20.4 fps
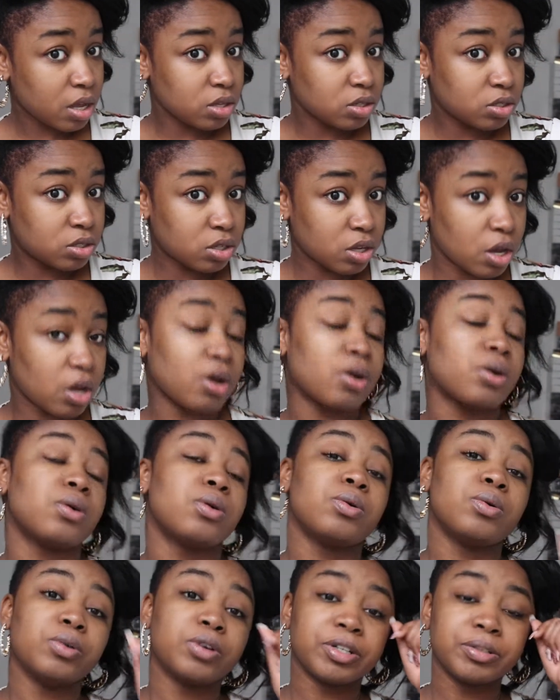
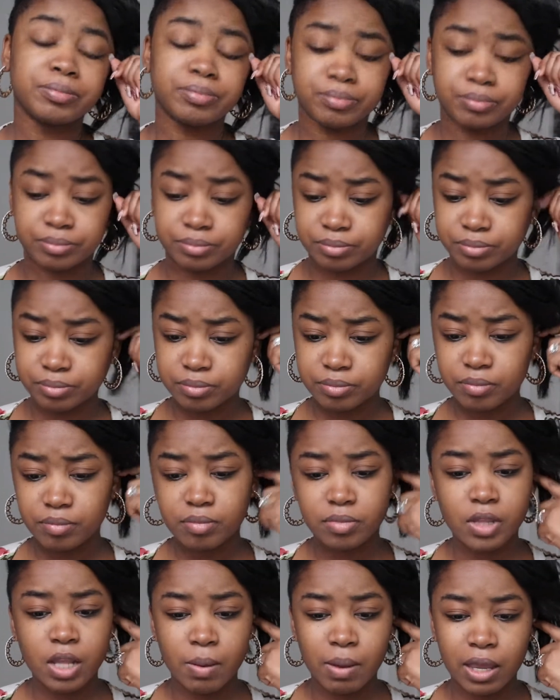So
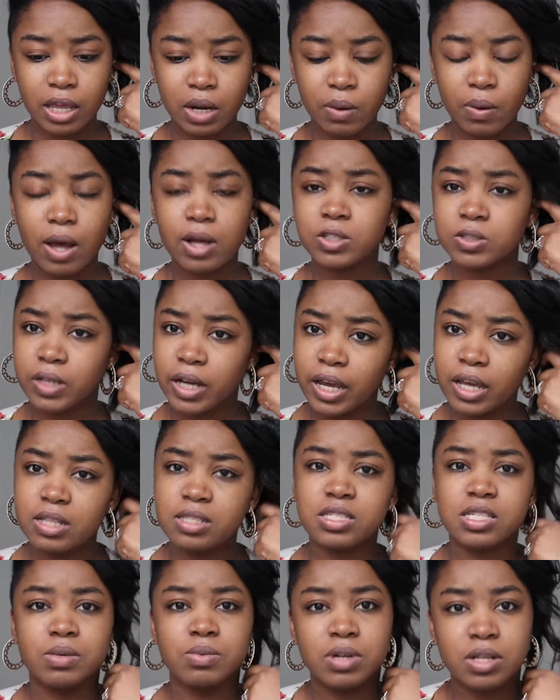I'll try it,
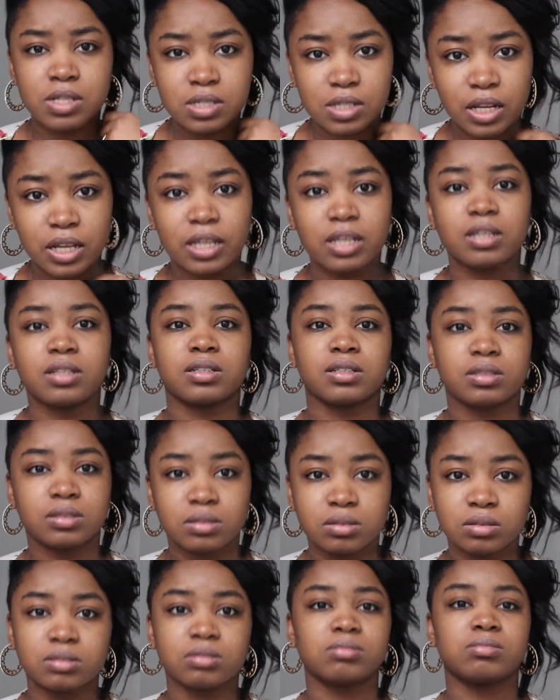see what it's like,
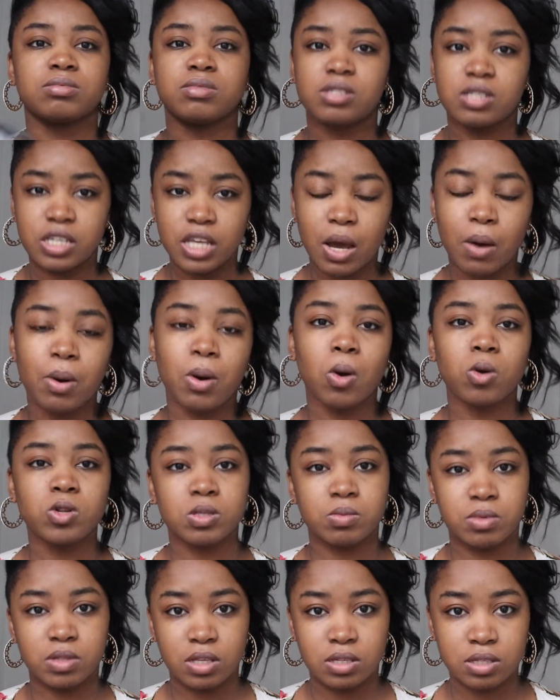see how it holds
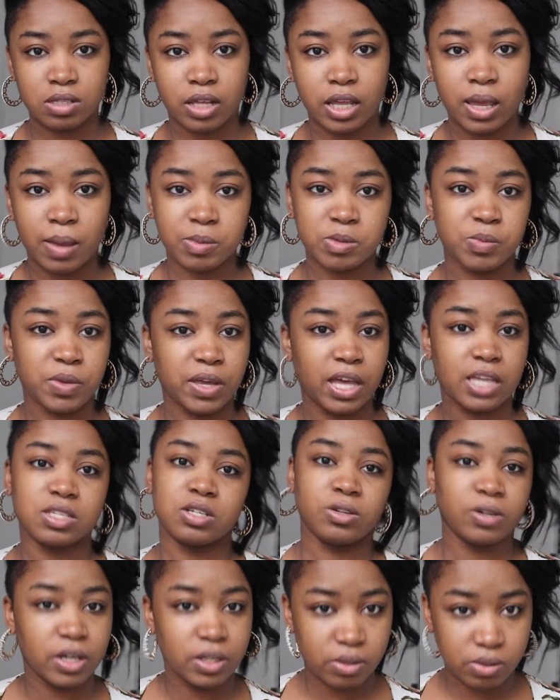up to these claims, because
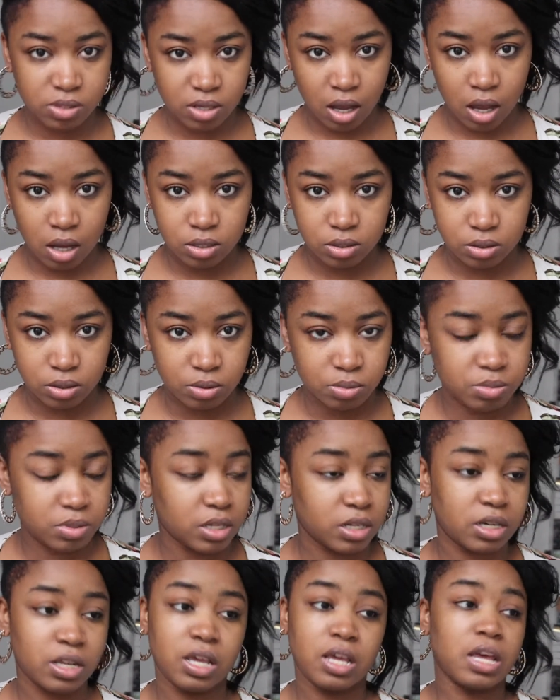you're in those costumes
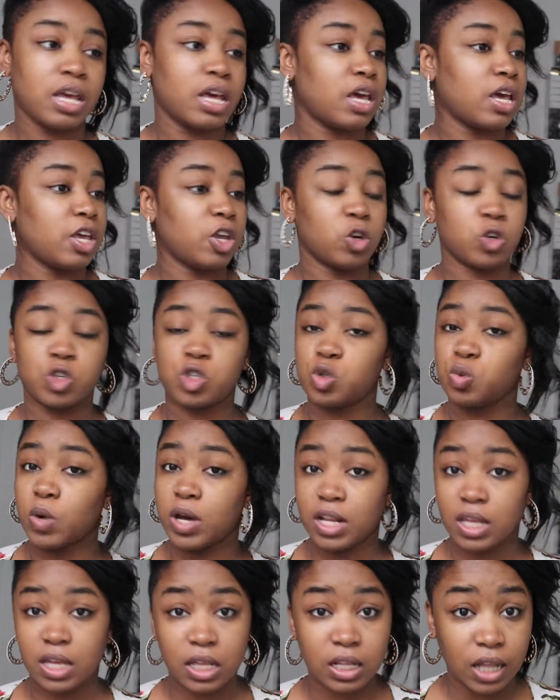and you're
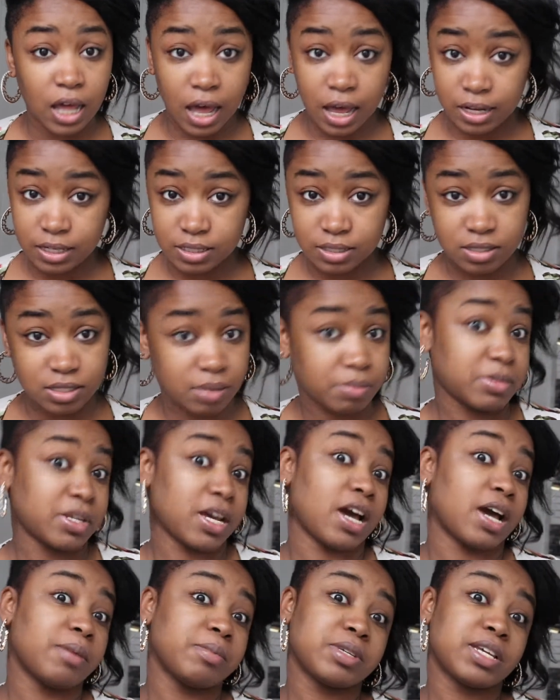sweating a lot
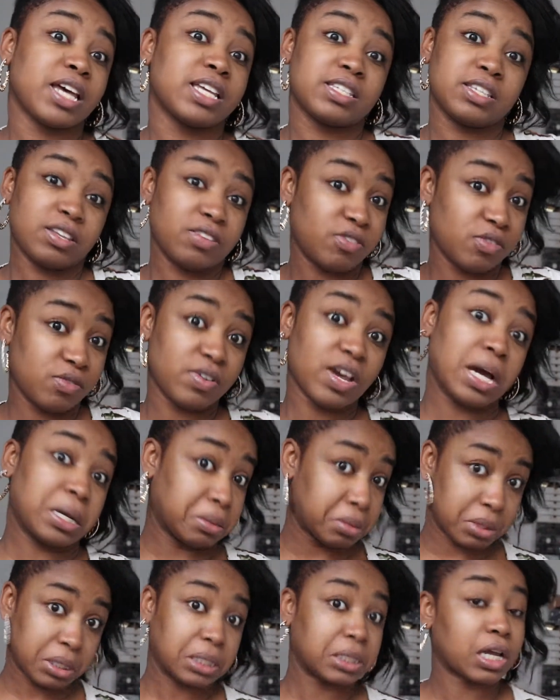sometimes because if you've got
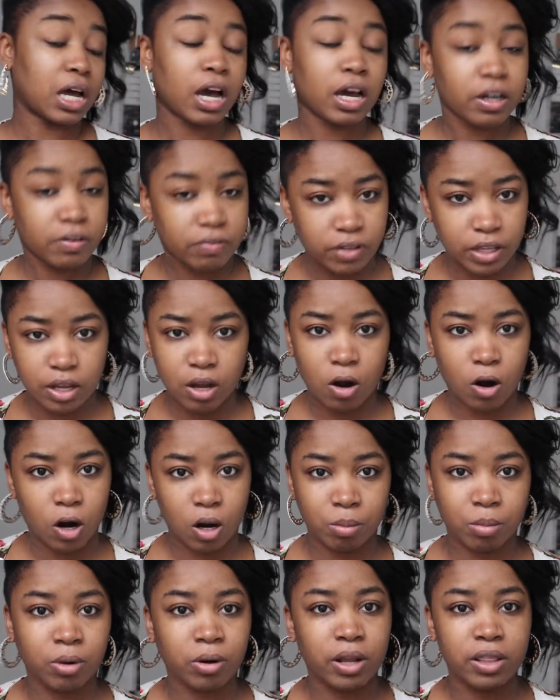on a lot of like
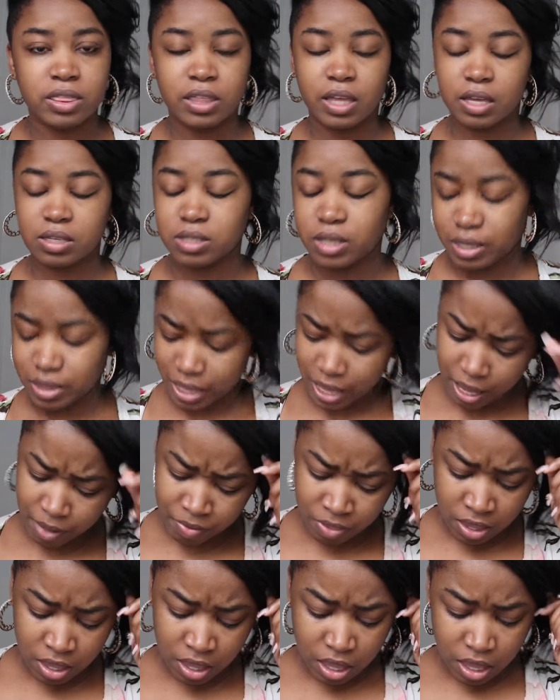armor and things like
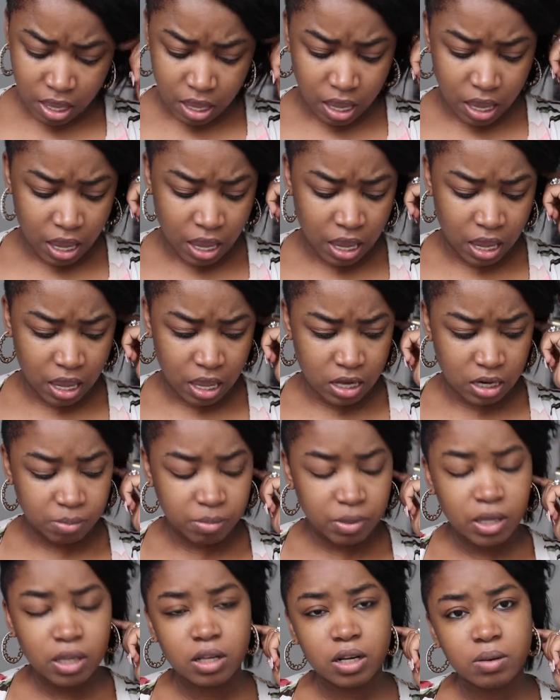that. And
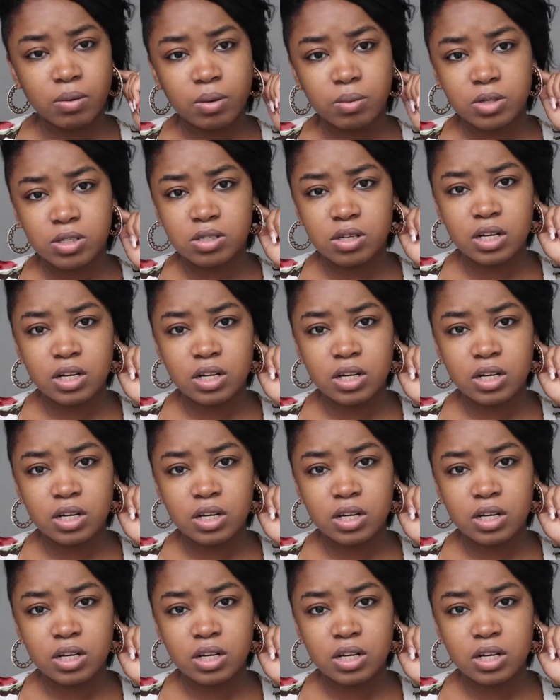I'm like, you know what, we're just